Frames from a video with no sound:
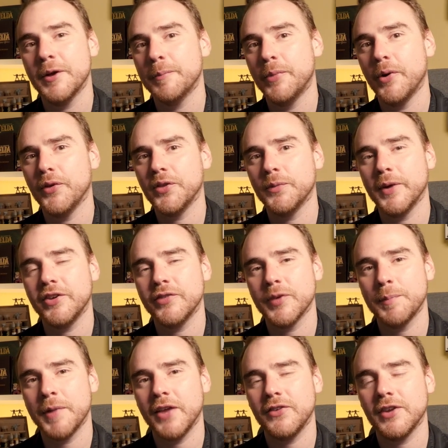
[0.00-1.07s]
both of which have
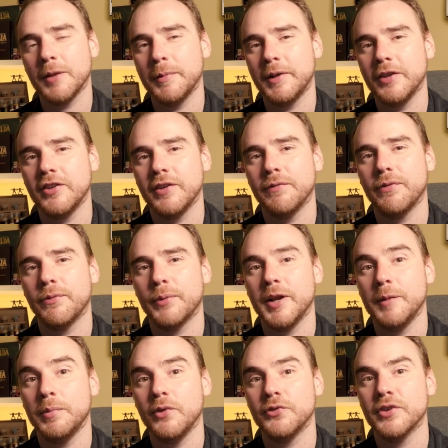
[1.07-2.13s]
a passing ability of
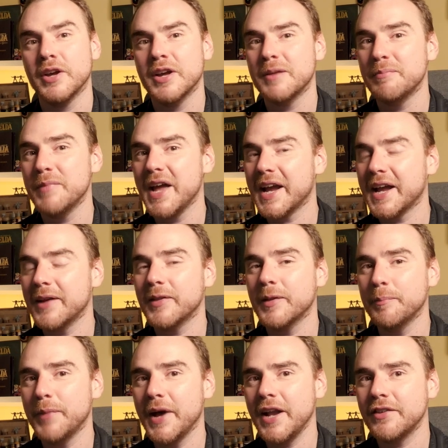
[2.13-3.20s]
3+, making
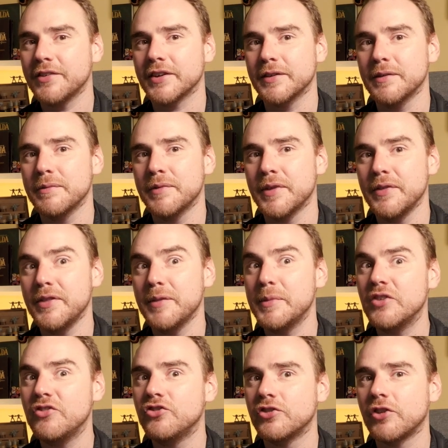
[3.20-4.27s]
them better than the
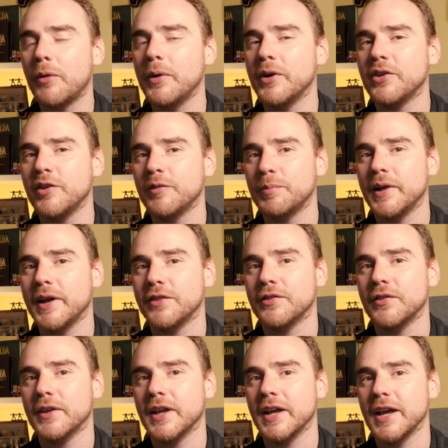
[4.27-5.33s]
majority of players
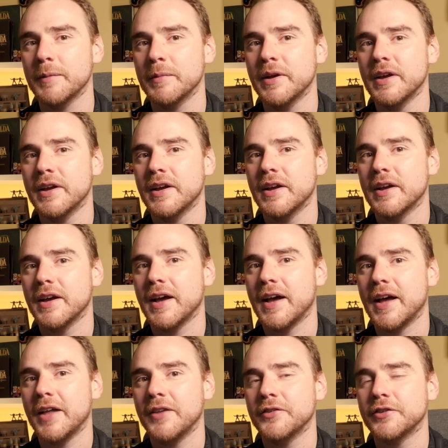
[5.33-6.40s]
in the game.
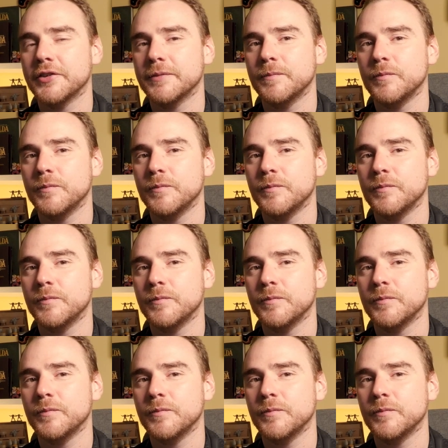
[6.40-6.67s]
And